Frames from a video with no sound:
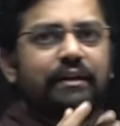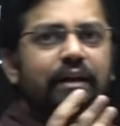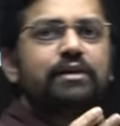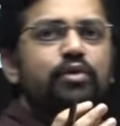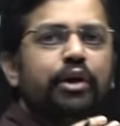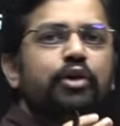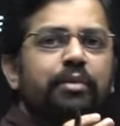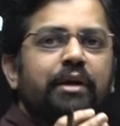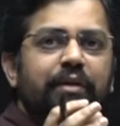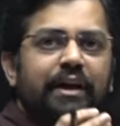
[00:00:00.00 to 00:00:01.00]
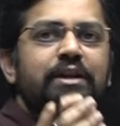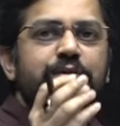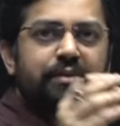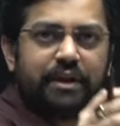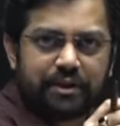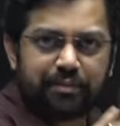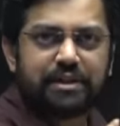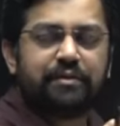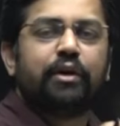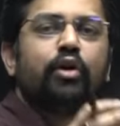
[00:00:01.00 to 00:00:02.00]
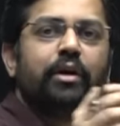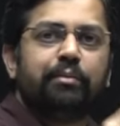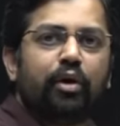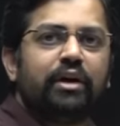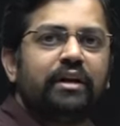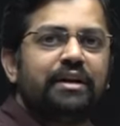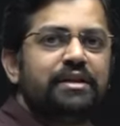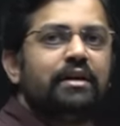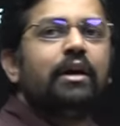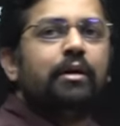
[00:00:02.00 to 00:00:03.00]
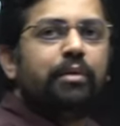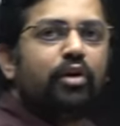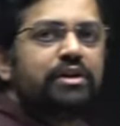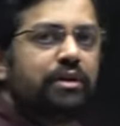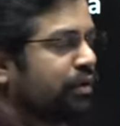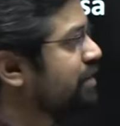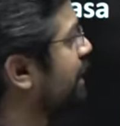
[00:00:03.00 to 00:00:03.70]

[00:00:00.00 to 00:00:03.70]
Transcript: There is going to be a very specific or important reason because it was